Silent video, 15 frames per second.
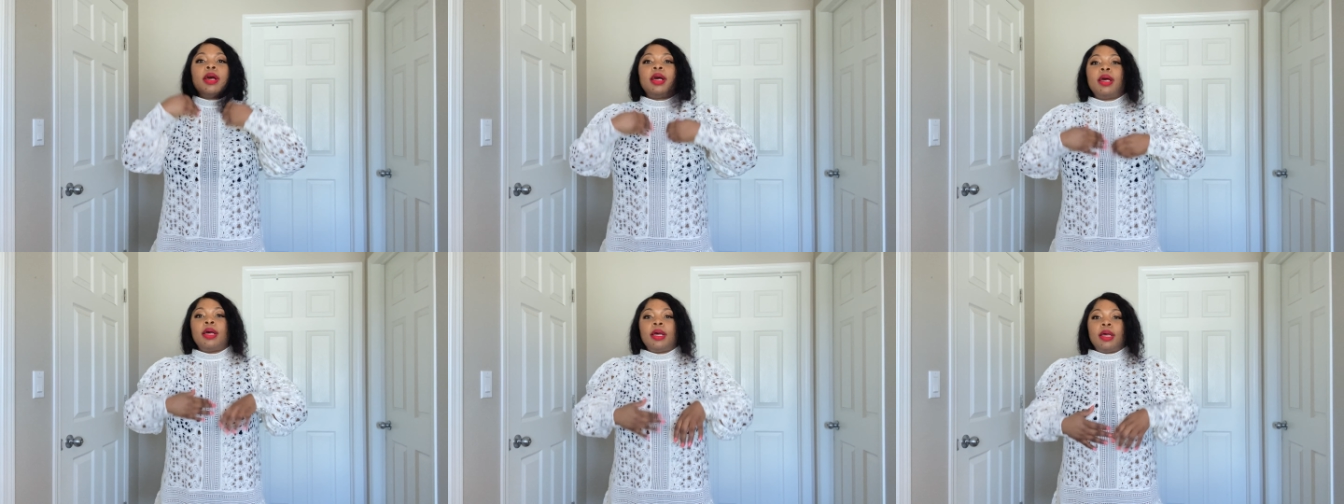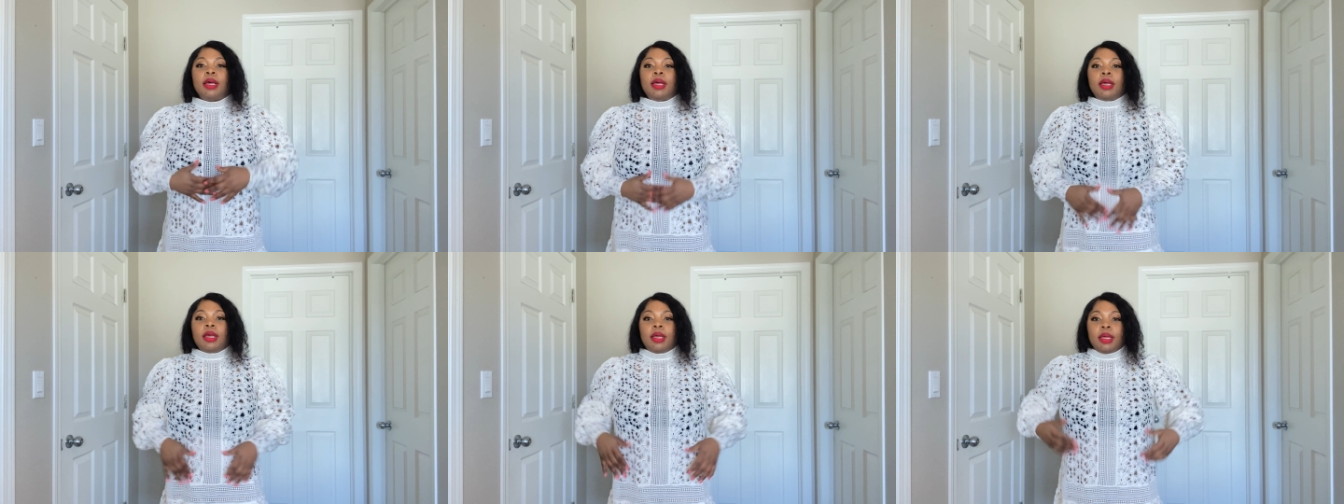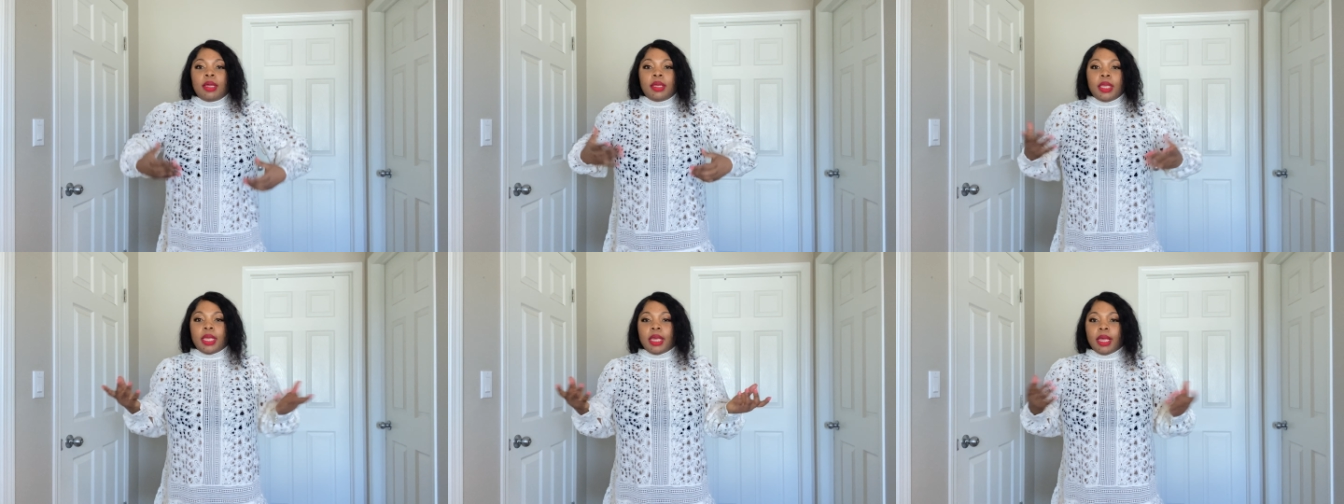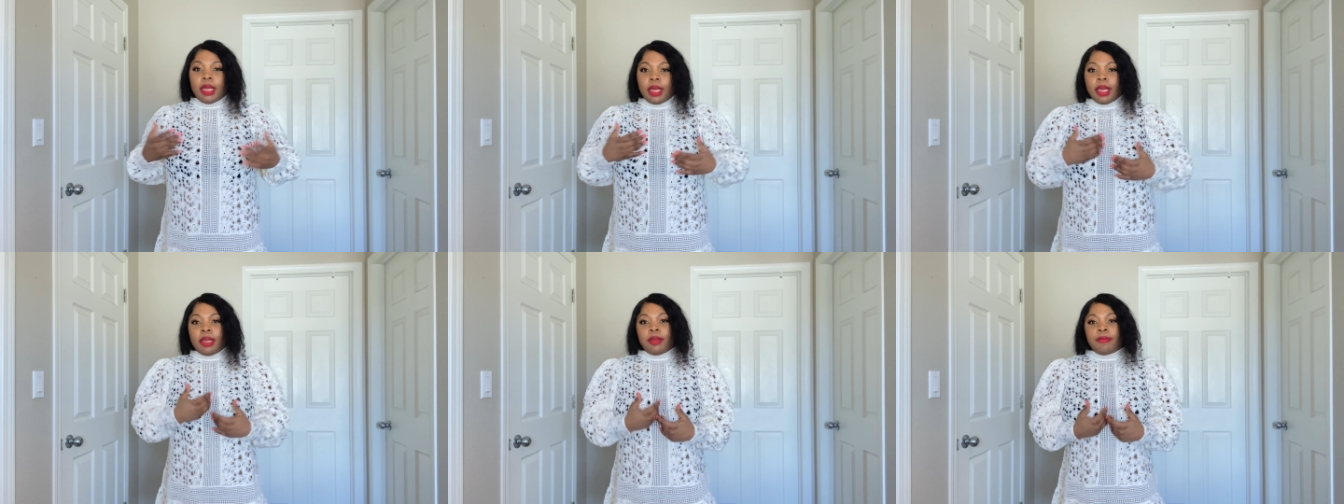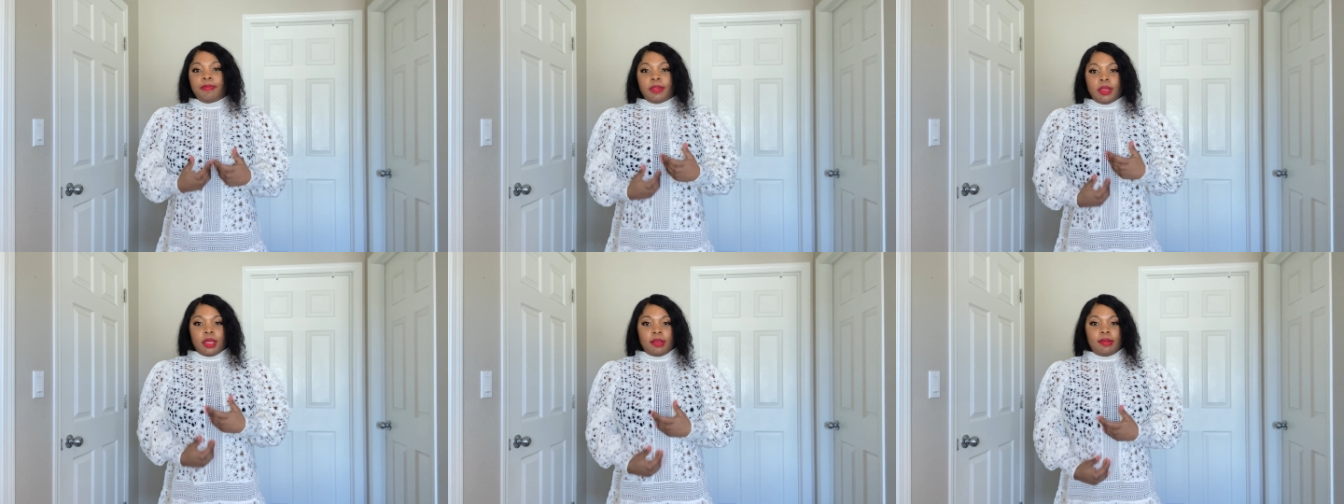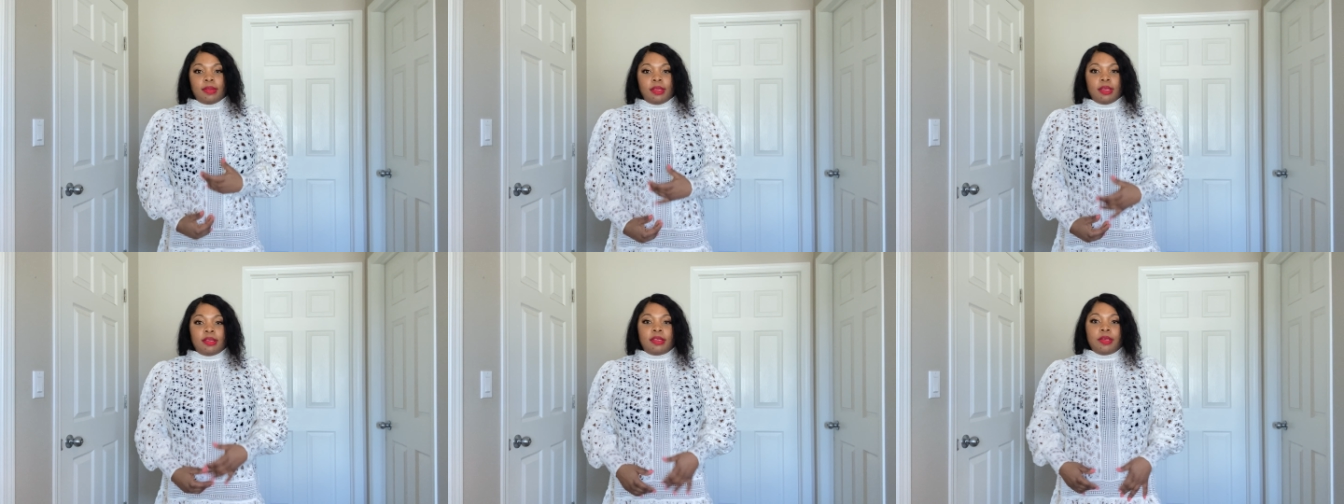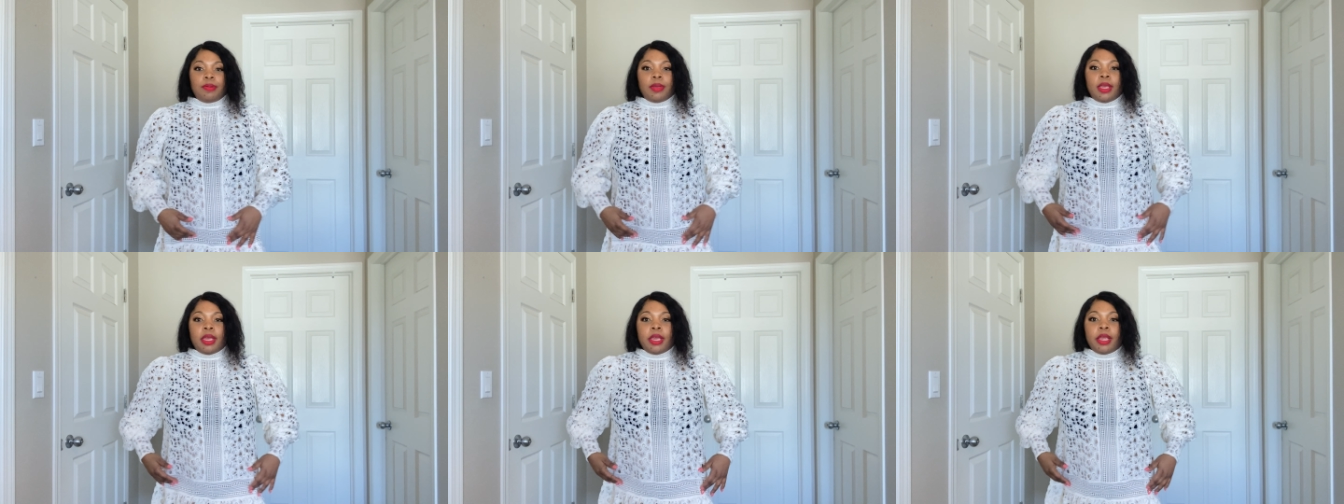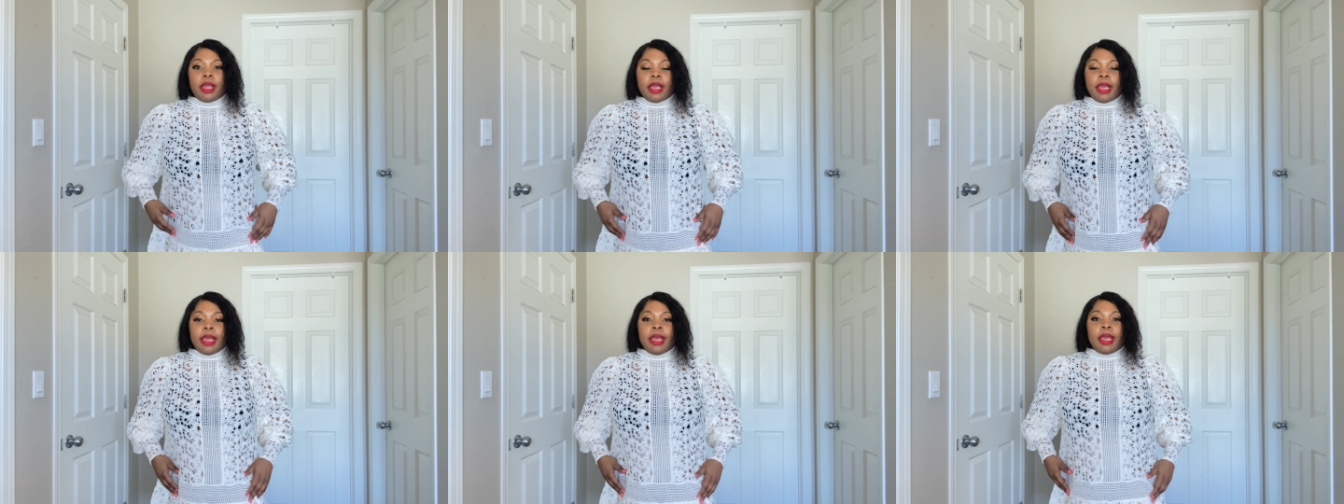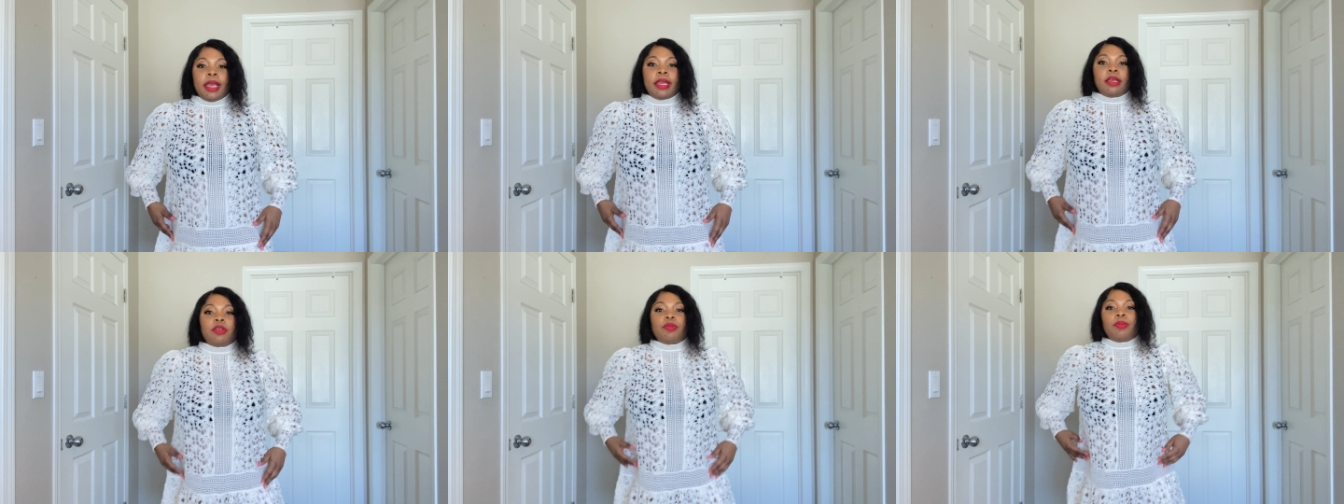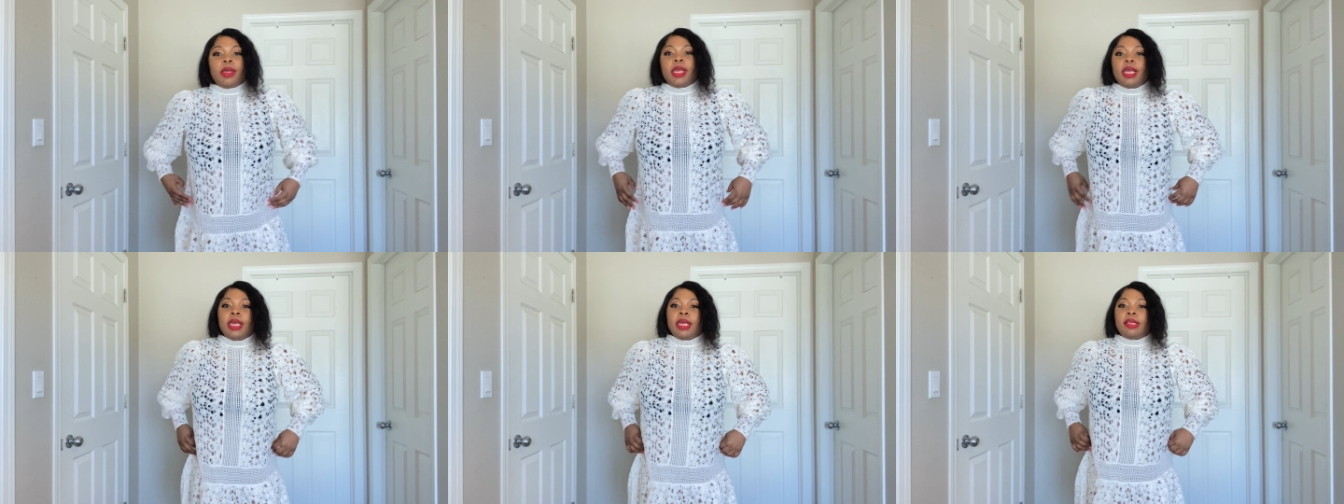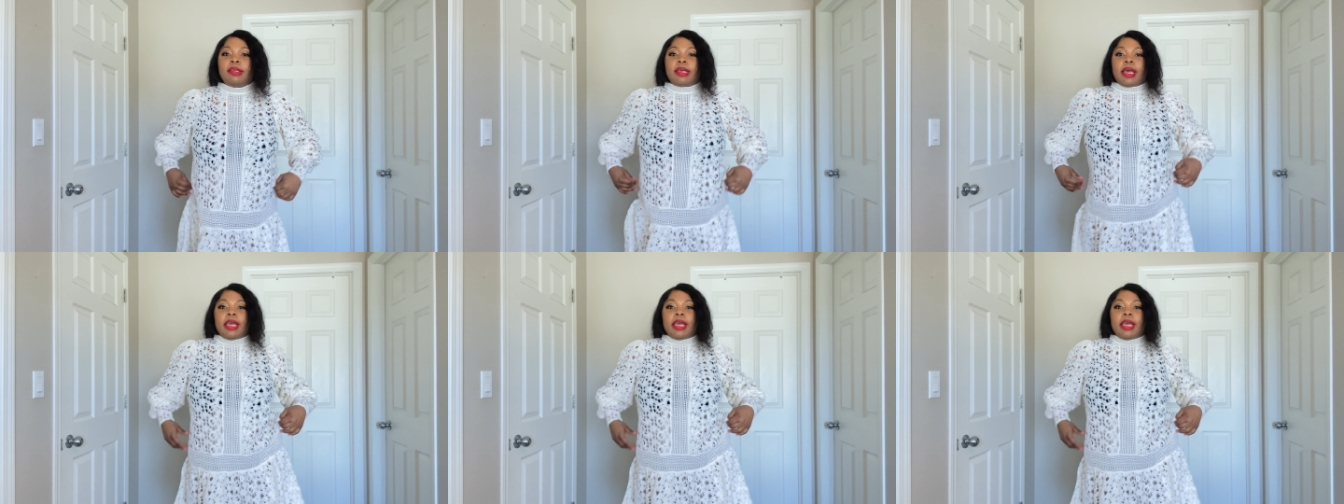Uh, yeah, I love this detail here and the way it